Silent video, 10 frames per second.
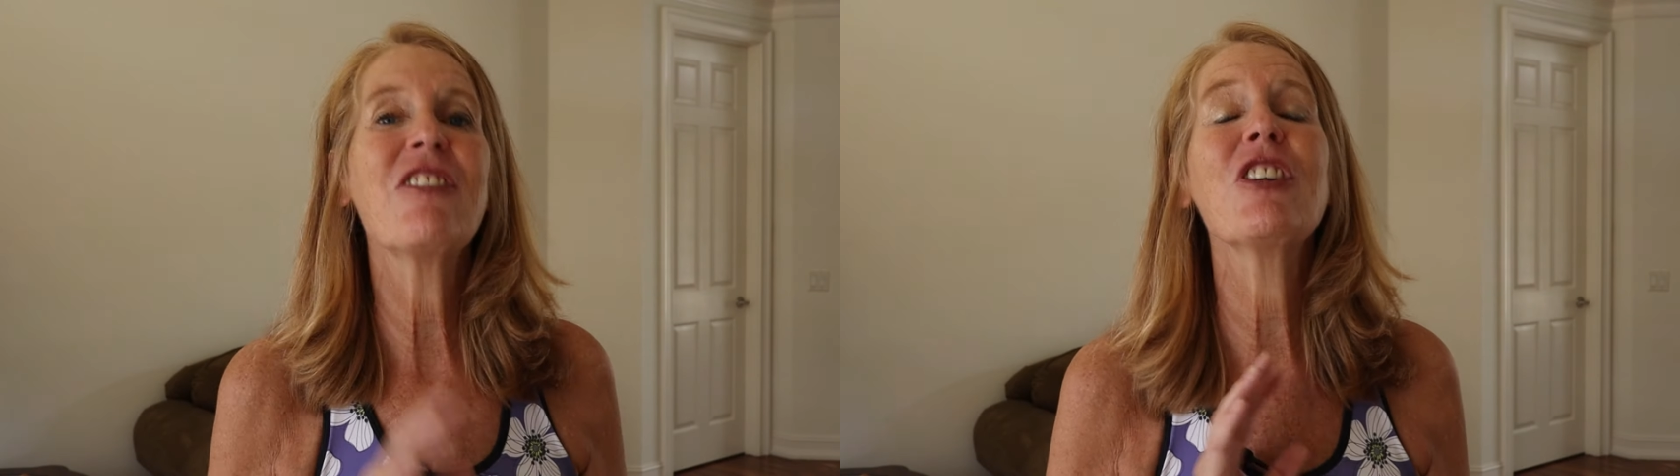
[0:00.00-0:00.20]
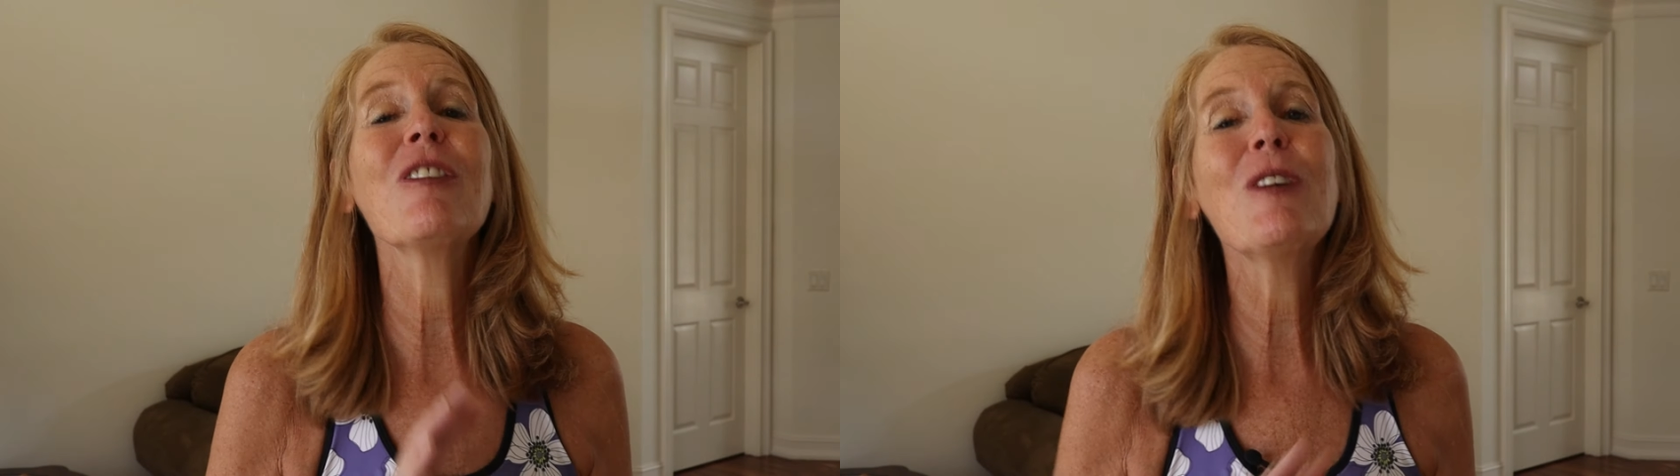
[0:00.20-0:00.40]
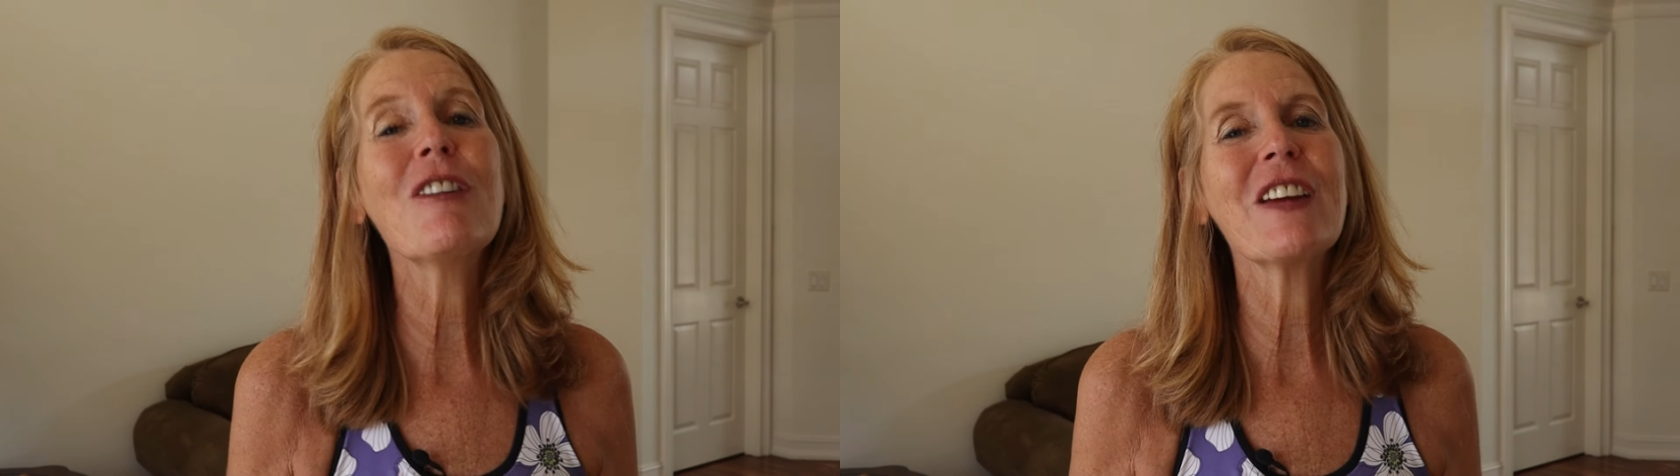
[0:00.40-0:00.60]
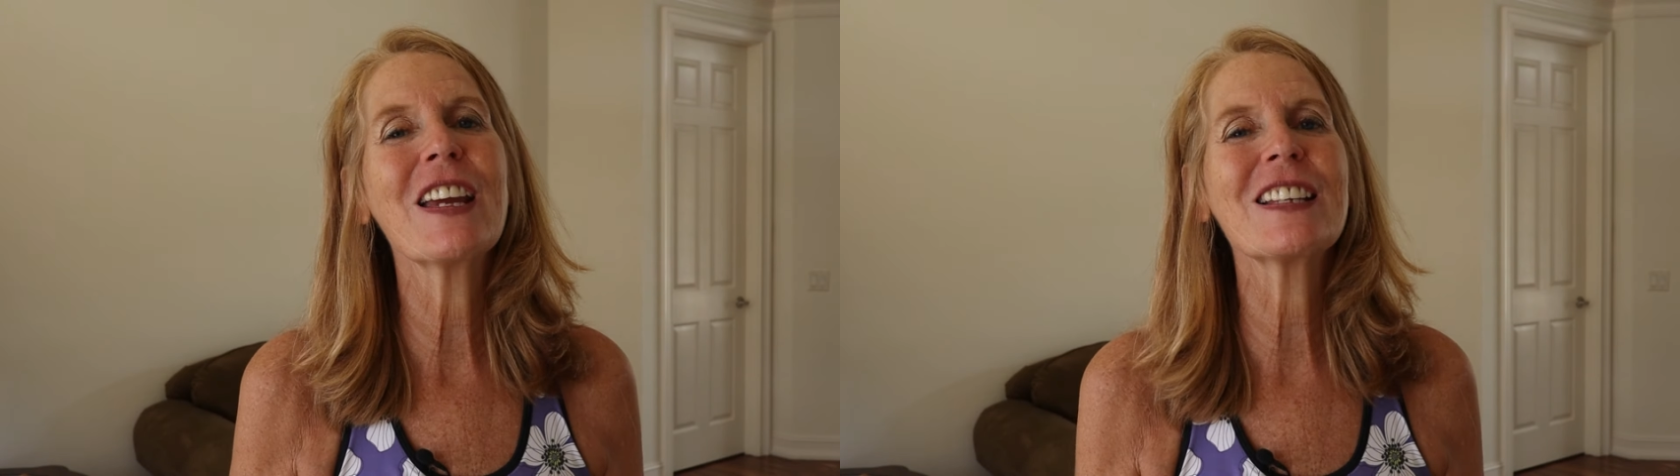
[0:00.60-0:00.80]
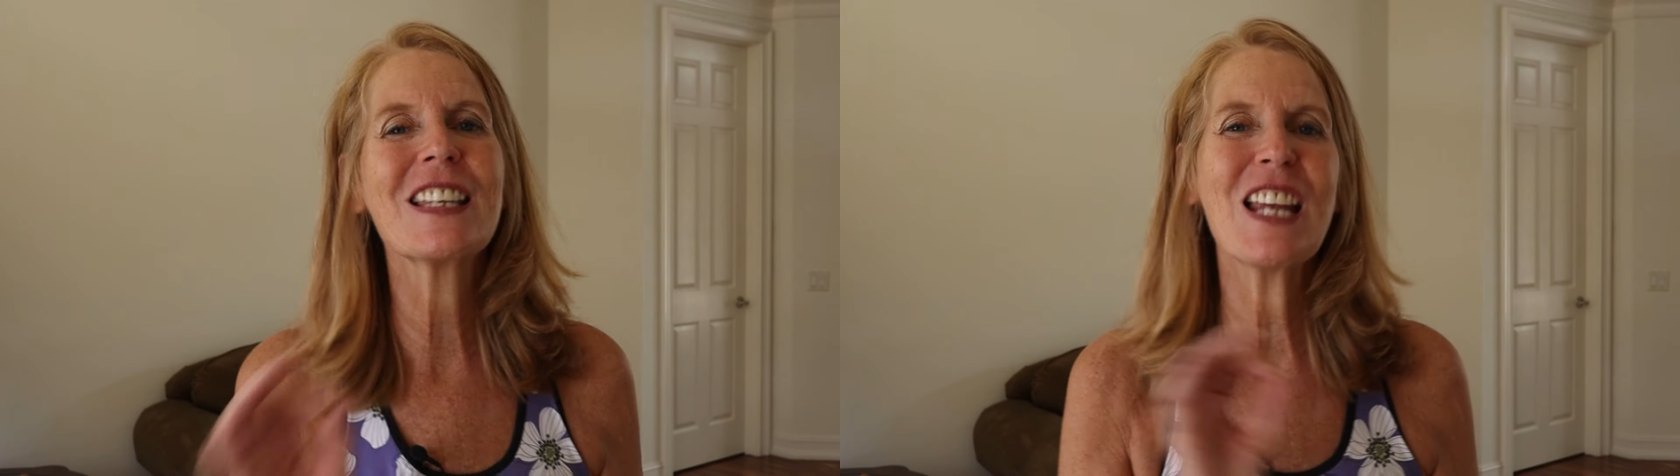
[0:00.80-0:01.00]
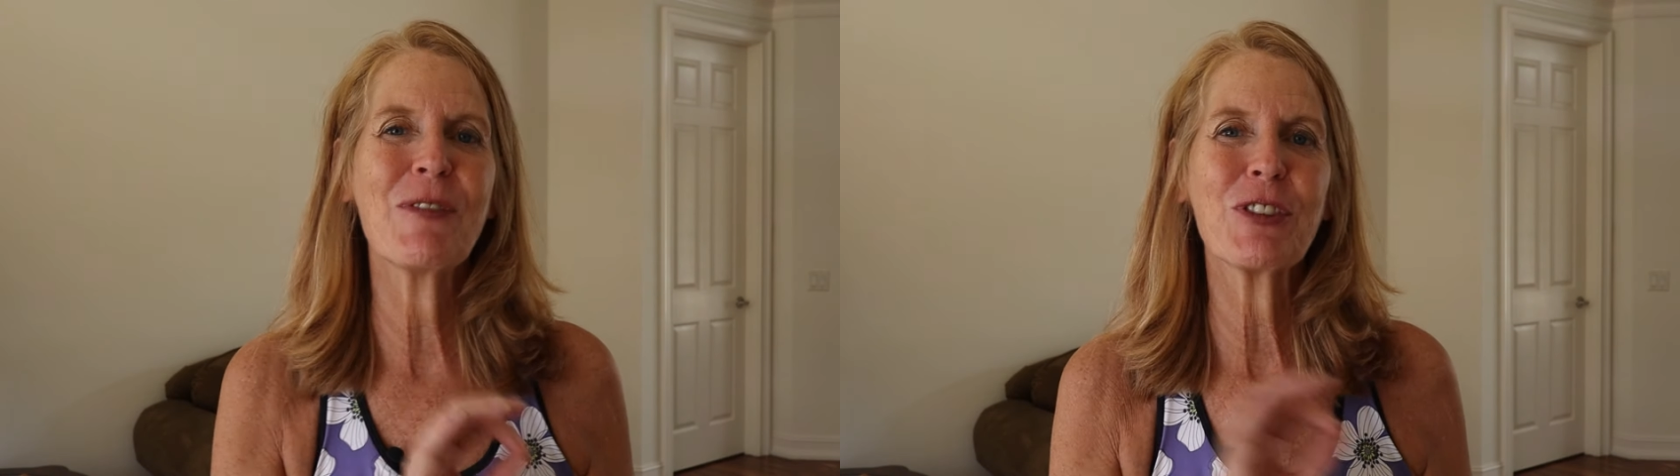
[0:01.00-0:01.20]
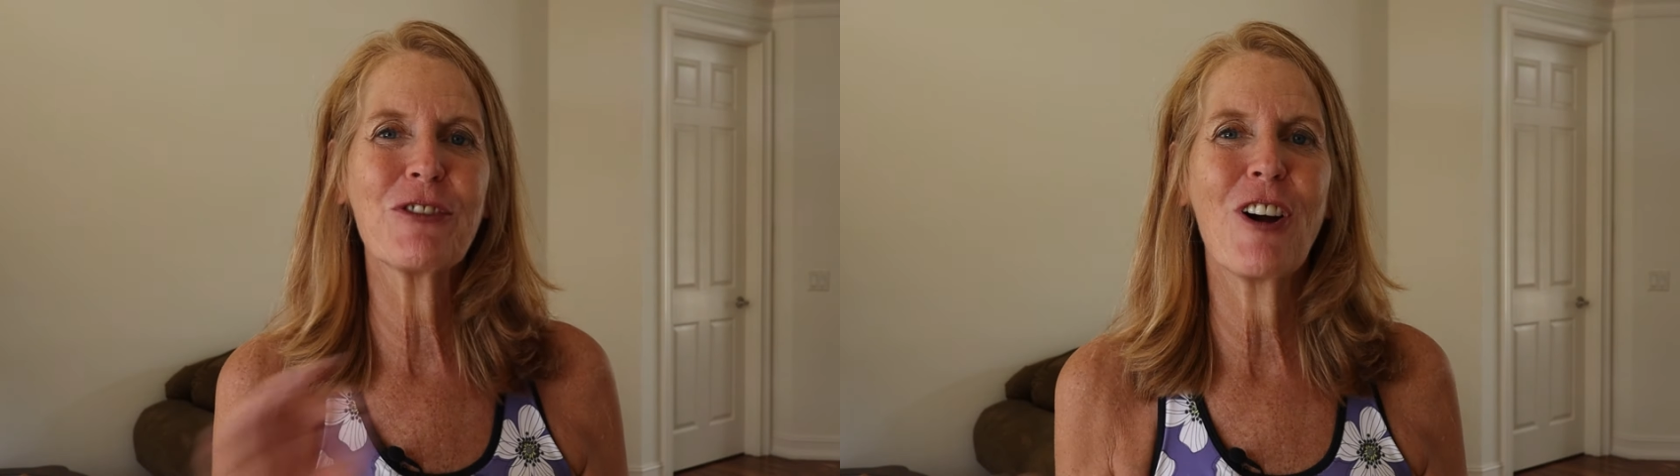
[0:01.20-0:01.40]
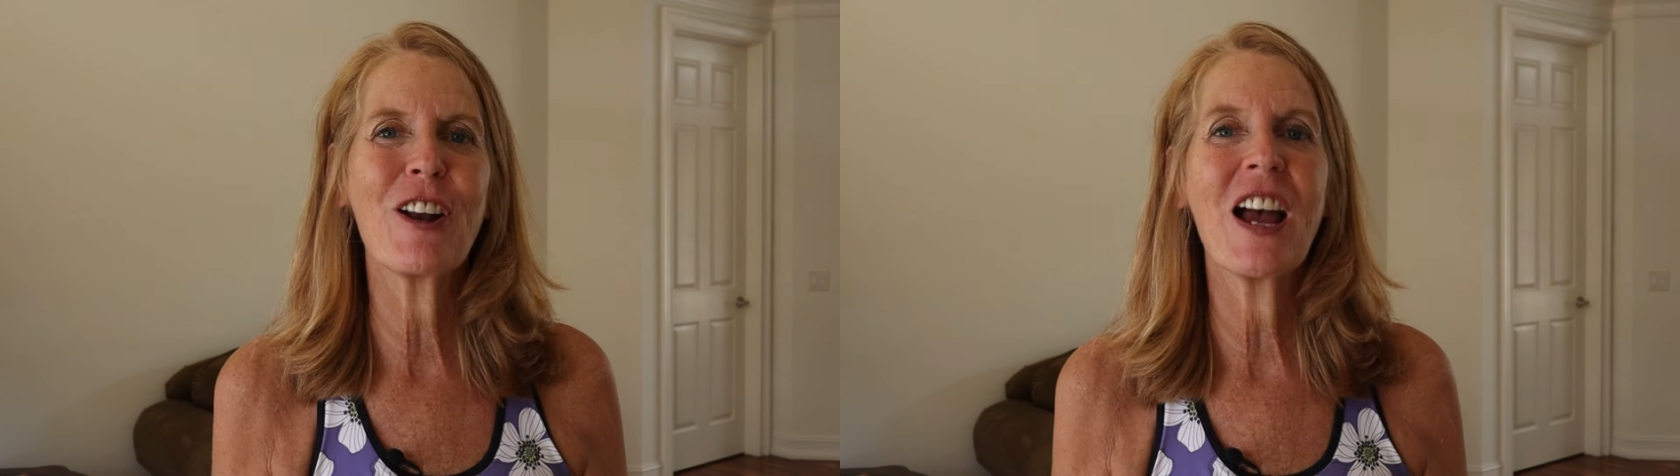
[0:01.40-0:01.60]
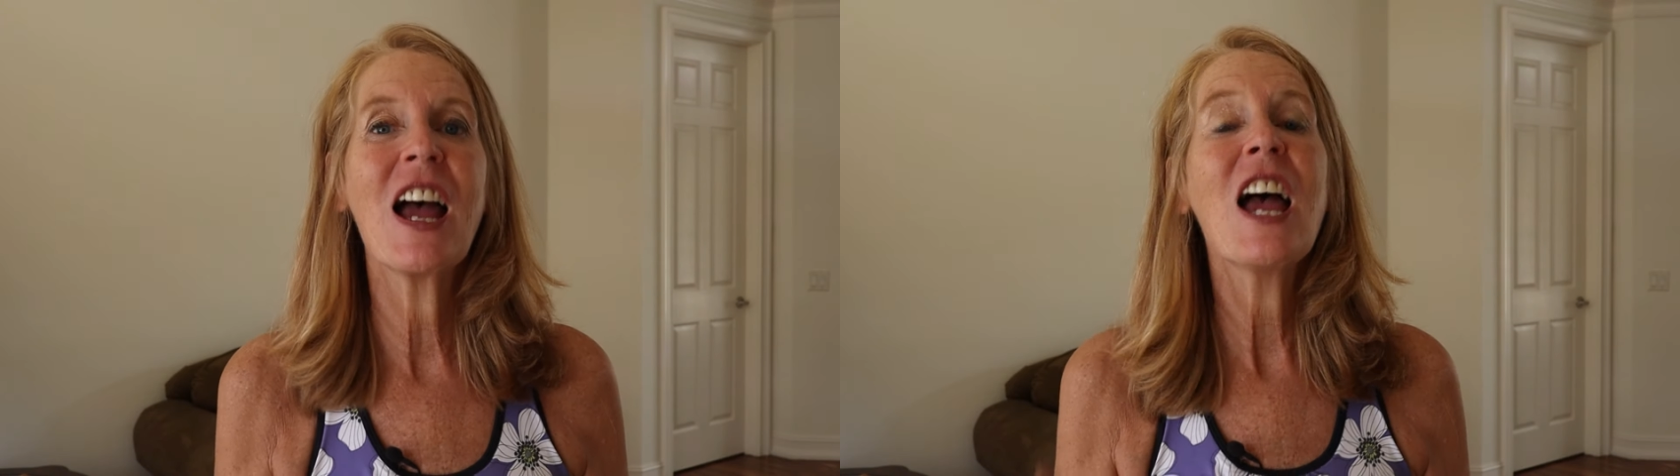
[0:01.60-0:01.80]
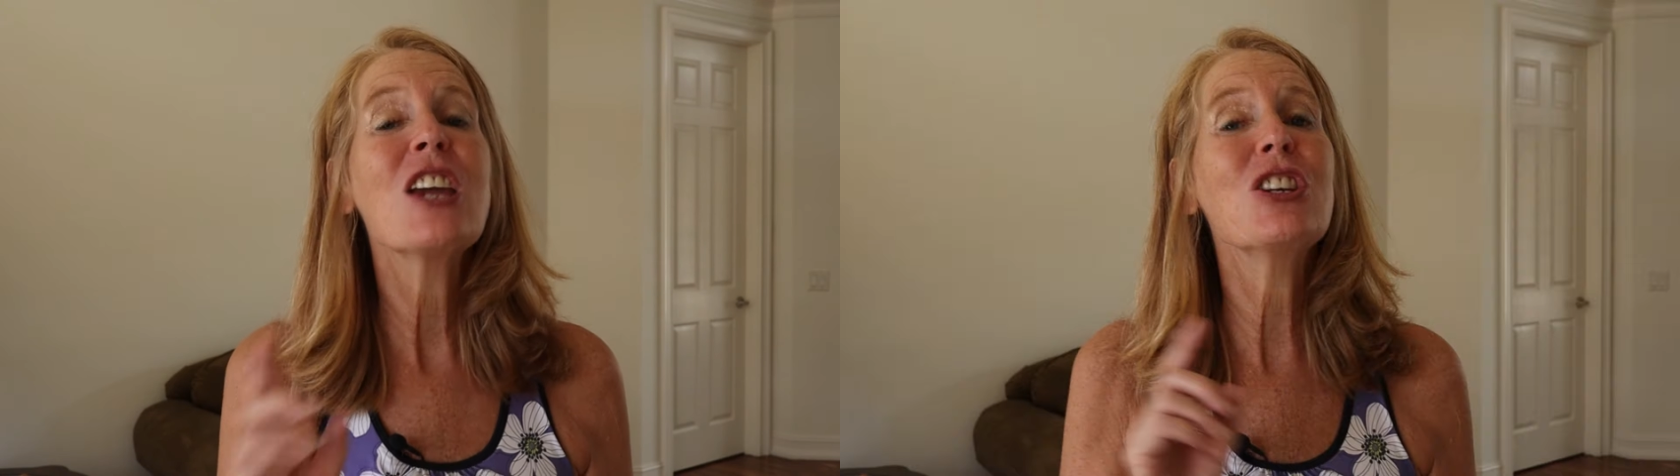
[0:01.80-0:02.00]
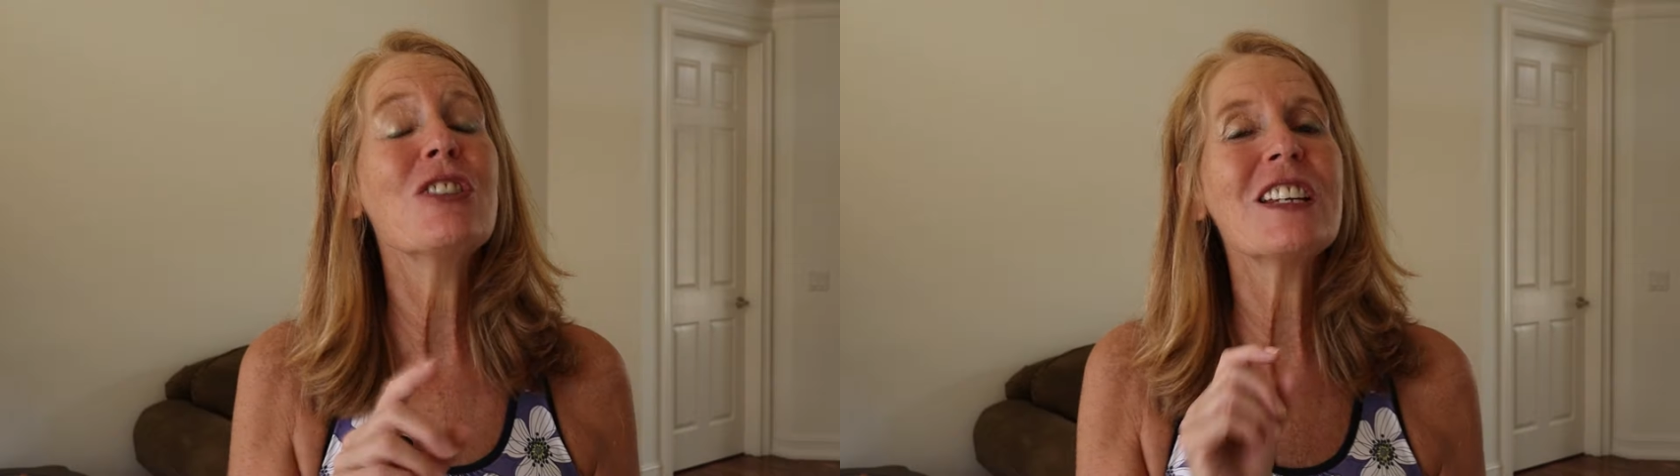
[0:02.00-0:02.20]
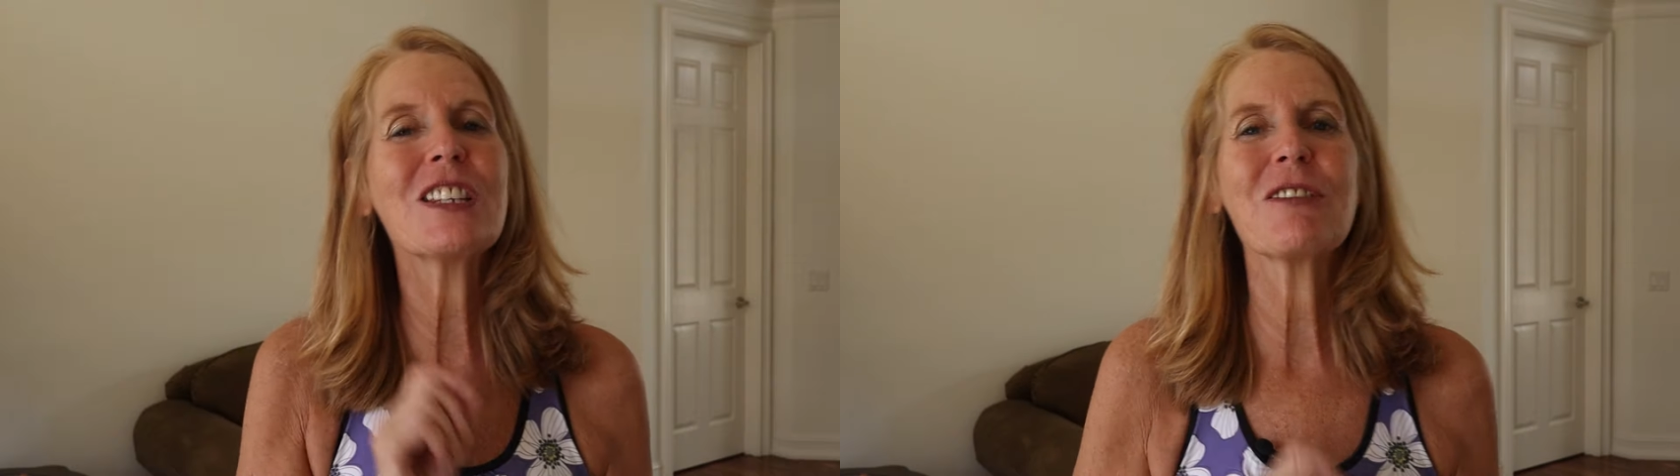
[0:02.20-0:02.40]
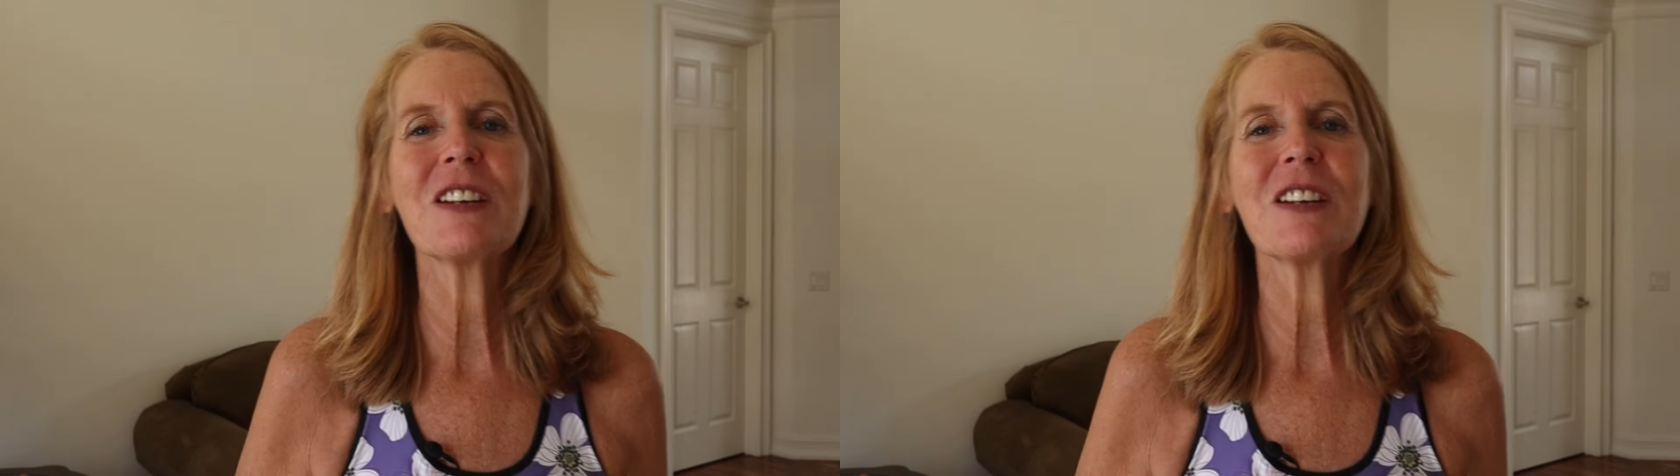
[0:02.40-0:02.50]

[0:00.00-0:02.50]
If you're moving to Naples, Florida, you need to